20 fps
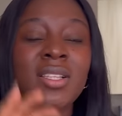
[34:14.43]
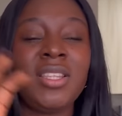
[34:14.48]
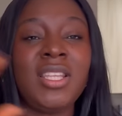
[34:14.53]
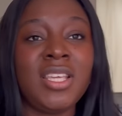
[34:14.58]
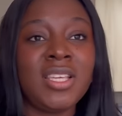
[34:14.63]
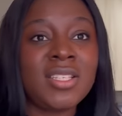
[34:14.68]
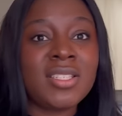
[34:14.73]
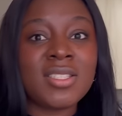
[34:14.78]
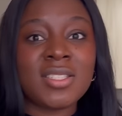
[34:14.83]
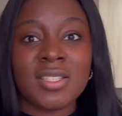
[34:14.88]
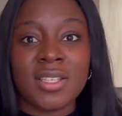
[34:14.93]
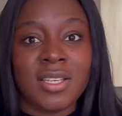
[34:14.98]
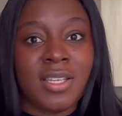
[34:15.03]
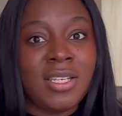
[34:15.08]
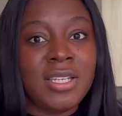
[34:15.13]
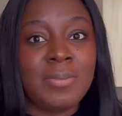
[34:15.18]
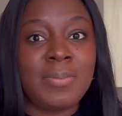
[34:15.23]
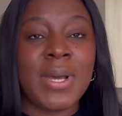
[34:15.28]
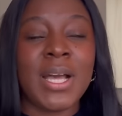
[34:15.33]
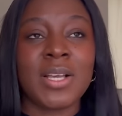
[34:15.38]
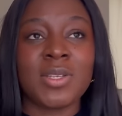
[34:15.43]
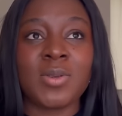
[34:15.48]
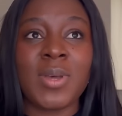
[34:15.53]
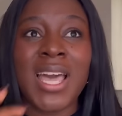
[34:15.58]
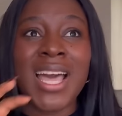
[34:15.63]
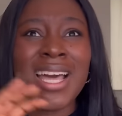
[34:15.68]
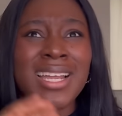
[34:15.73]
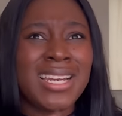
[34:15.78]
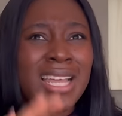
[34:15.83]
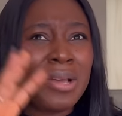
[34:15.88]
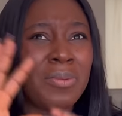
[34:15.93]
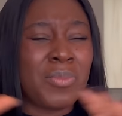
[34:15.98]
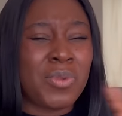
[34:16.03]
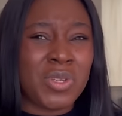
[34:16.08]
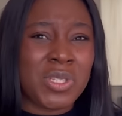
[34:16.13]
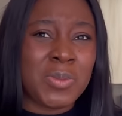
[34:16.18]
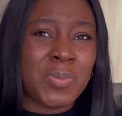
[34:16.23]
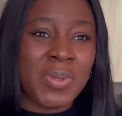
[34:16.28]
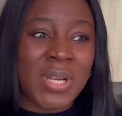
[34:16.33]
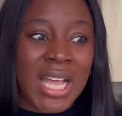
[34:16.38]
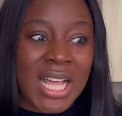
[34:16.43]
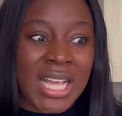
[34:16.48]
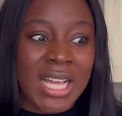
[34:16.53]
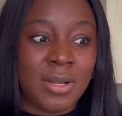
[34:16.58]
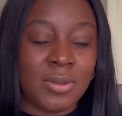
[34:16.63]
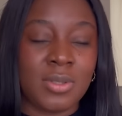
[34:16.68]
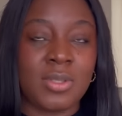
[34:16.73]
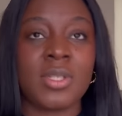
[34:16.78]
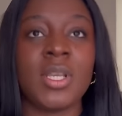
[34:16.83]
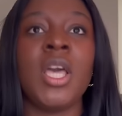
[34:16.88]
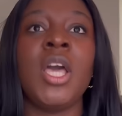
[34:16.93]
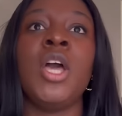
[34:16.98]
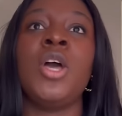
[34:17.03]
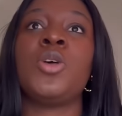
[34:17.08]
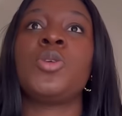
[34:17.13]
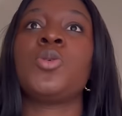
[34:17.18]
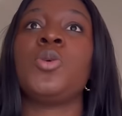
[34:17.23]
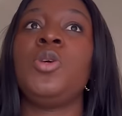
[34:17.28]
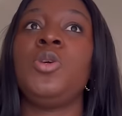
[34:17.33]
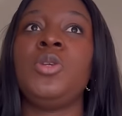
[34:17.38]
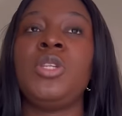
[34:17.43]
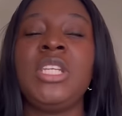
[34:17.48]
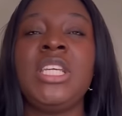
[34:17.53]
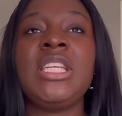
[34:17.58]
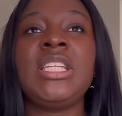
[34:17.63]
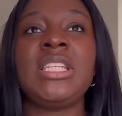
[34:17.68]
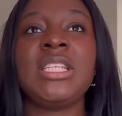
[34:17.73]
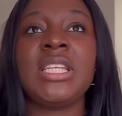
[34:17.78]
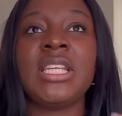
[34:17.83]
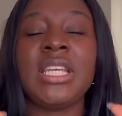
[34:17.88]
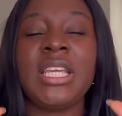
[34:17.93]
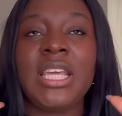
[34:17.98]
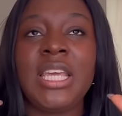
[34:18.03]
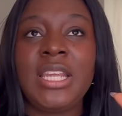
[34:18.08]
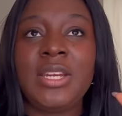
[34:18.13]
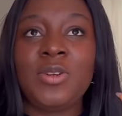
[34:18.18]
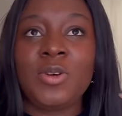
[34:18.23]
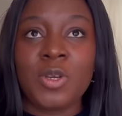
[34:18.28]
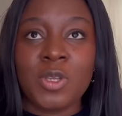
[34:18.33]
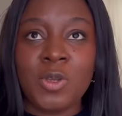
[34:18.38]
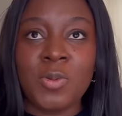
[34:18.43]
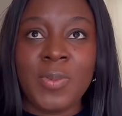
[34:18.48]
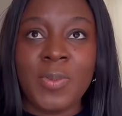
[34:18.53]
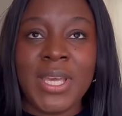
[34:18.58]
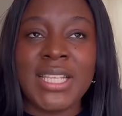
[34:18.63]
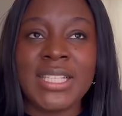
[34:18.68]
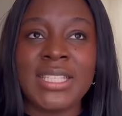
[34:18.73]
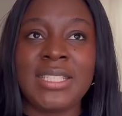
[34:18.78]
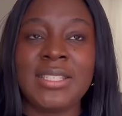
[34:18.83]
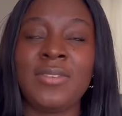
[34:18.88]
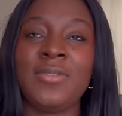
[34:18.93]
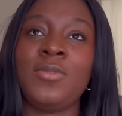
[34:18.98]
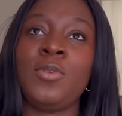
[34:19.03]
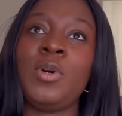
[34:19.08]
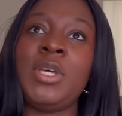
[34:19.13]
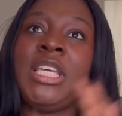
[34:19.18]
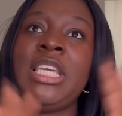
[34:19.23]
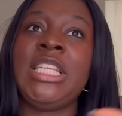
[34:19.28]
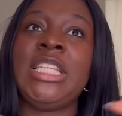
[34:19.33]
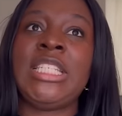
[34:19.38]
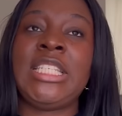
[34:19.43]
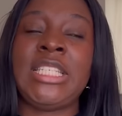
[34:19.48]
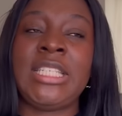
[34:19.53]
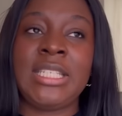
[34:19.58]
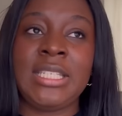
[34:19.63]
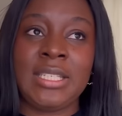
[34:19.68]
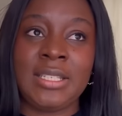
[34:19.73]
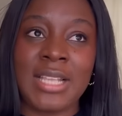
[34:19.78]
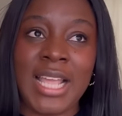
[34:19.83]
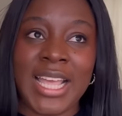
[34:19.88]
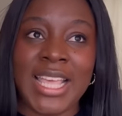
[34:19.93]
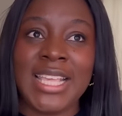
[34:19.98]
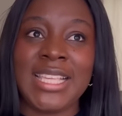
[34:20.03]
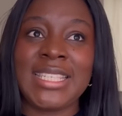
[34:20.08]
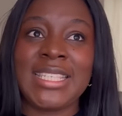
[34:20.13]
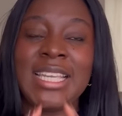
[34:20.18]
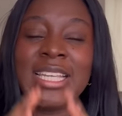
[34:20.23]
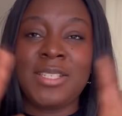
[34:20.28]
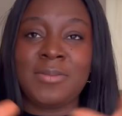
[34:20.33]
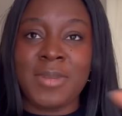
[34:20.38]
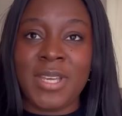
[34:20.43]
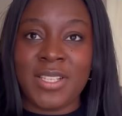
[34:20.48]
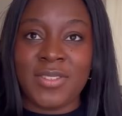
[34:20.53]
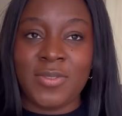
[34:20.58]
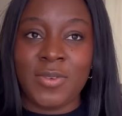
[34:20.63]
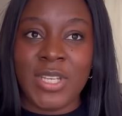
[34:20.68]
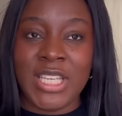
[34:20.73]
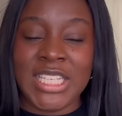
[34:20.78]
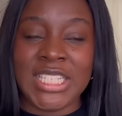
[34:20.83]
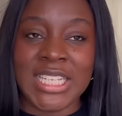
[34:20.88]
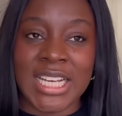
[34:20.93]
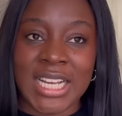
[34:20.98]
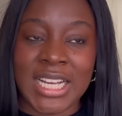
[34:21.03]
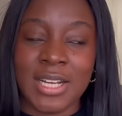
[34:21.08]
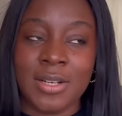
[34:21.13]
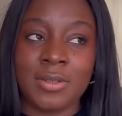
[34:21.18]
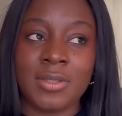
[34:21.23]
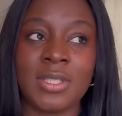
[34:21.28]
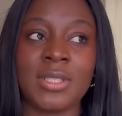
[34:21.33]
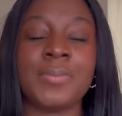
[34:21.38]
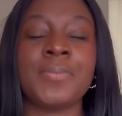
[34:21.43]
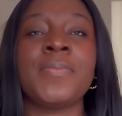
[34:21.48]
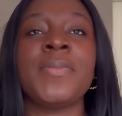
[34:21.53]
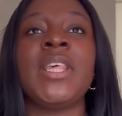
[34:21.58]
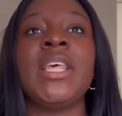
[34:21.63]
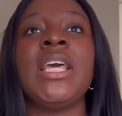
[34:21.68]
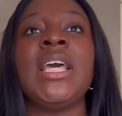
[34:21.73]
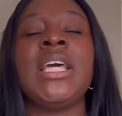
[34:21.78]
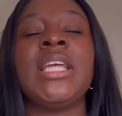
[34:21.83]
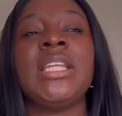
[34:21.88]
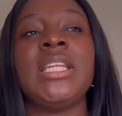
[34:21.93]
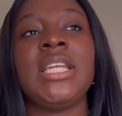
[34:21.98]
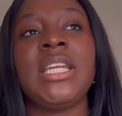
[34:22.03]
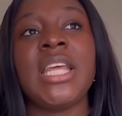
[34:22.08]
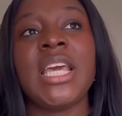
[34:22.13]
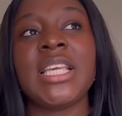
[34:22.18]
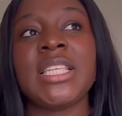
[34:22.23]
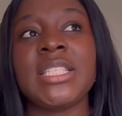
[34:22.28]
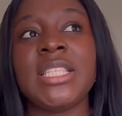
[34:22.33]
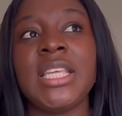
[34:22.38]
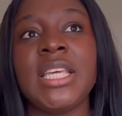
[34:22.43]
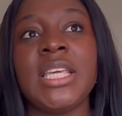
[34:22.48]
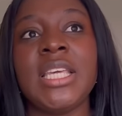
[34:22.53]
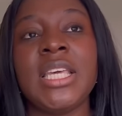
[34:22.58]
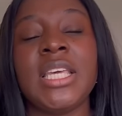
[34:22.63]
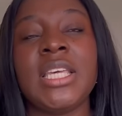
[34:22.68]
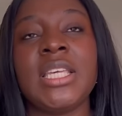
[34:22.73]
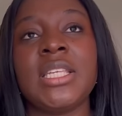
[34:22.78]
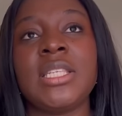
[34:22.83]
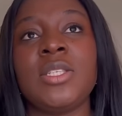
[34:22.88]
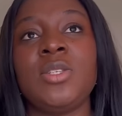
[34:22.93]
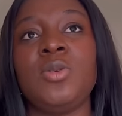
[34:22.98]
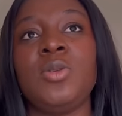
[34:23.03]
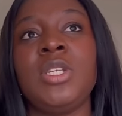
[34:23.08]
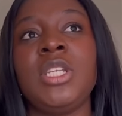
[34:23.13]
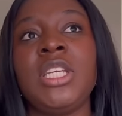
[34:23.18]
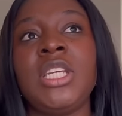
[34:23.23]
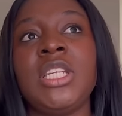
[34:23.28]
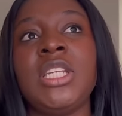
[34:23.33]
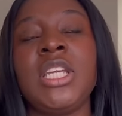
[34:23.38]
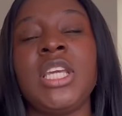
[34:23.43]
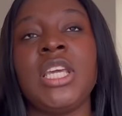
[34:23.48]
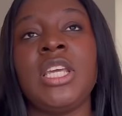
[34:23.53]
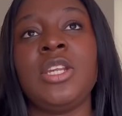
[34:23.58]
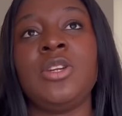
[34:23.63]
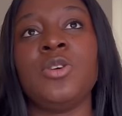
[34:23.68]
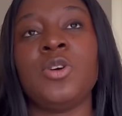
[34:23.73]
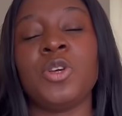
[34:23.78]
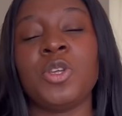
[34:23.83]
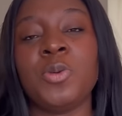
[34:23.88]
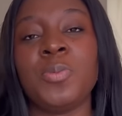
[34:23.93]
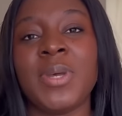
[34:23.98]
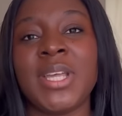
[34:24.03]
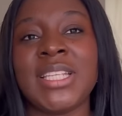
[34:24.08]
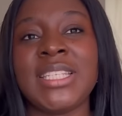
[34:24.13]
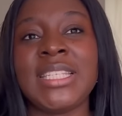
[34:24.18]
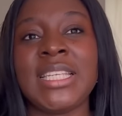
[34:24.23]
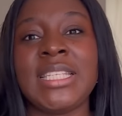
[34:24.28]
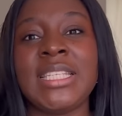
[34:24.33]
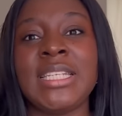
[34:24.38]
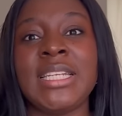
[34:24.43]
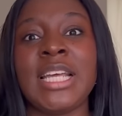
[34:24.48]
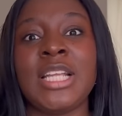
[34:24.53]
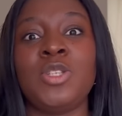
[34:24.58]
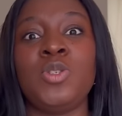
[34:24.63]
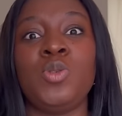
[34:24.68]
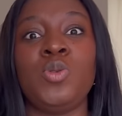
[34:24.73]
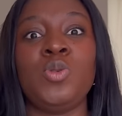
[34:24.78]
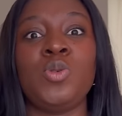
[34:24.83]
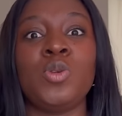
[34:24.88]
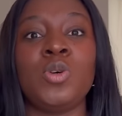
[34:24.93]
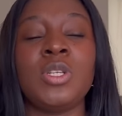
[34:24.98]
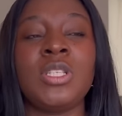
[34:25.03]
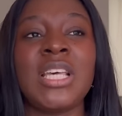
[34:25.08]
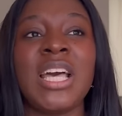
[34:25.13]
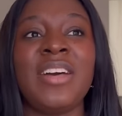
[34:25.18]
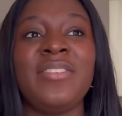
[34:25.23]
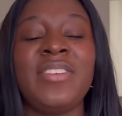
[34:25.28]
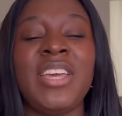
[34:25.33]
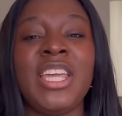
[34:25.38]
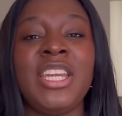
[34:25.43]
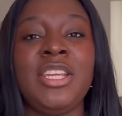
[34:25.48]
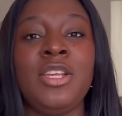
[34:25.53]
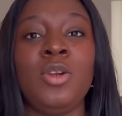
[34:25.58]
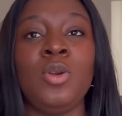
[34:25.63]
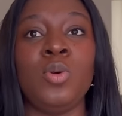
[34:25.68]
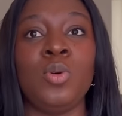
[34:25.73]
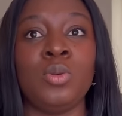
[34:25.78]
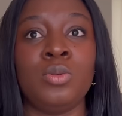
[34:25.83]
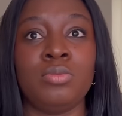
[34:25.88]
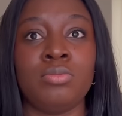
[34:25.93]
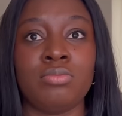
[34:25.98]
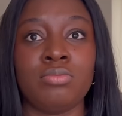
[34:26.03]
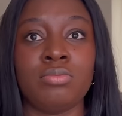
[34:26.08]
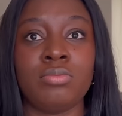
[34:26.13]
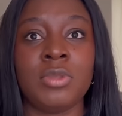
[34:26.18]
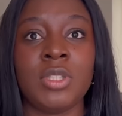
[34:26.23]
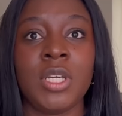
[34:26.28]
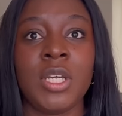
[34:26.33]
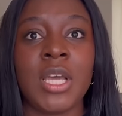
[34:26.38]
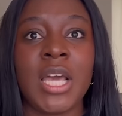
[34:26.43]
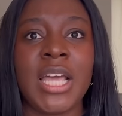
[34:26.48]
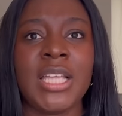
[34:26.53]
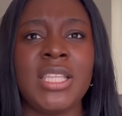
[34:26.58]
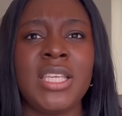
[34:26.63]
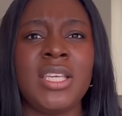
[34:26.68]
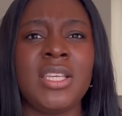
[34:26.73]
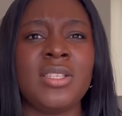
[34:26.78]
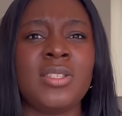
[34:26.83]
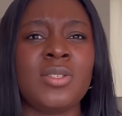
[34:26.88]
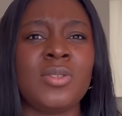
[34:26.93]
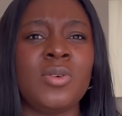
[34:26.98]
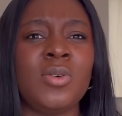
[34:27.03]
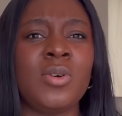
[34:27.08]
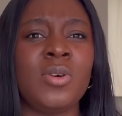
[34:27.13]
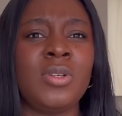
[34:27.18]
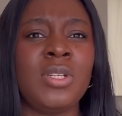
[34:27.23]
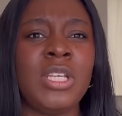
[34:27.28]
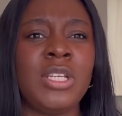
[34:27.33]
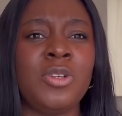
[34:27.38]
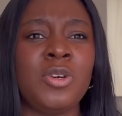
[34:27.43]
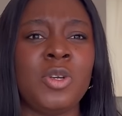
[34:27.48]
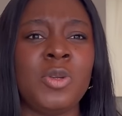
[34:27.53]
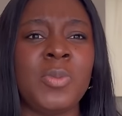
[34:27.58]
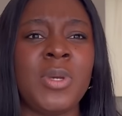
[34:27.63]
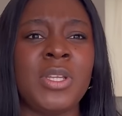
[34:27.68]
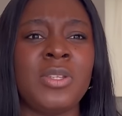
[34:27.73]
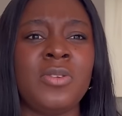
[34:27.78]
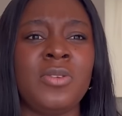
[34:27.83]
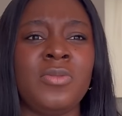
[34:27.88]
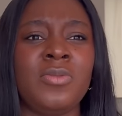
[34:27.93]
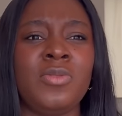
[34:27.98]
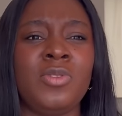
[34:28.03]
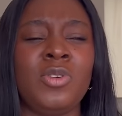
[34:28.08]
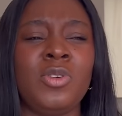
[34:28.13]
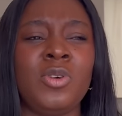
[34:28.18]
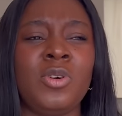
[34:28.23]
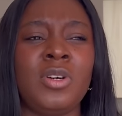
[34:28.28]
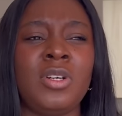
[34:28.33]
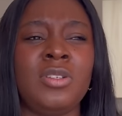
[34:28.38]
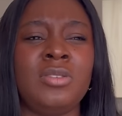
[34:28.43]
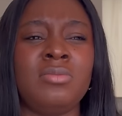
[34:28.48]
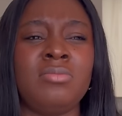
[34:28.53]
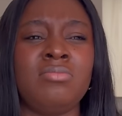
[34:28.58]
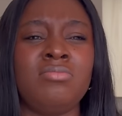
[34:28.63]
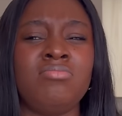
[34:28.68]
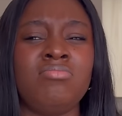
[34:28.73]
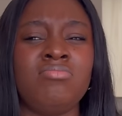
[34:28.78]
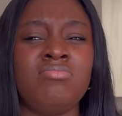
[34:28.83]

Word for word: things in the bank. So I had like multiple accounts. So you need a document for each, like a statement for each account. The next thing is you need a document stating that you do not have any loan. I think it's called a document of non